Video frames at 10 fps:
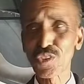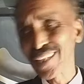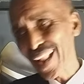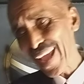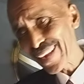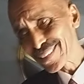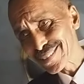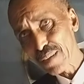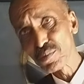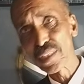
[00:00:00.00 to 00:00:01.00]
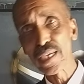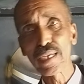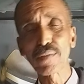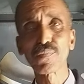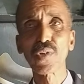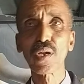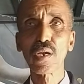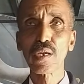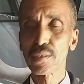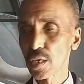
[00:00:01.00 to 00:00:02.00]
slide something
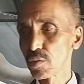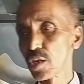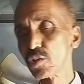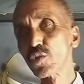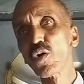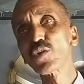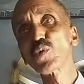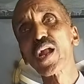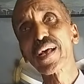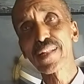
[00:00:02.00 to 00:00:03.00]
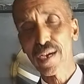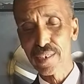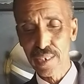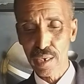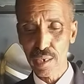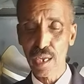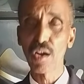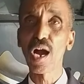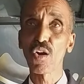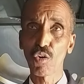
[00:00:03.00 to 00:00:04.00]
is actually you go to another degree
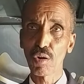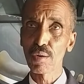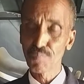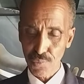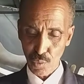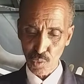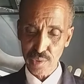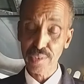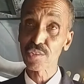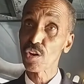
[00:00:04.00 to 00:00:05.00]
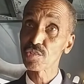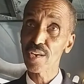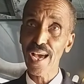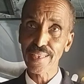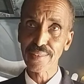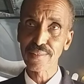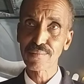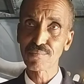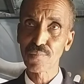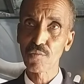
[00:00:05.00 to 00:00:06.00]
angle, which is not right,
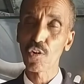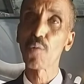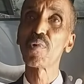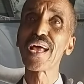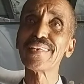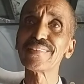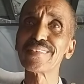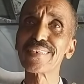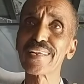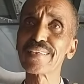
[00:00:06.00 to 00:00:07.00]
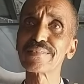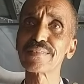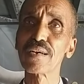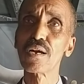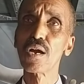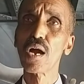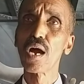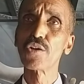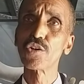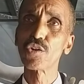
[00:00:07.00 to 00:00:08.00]
from 90 degrees,
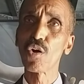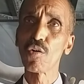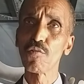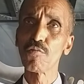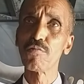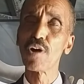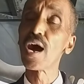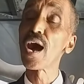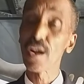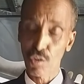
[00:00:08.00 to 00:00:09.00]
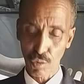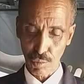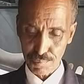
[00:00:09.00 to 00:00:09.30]
angle.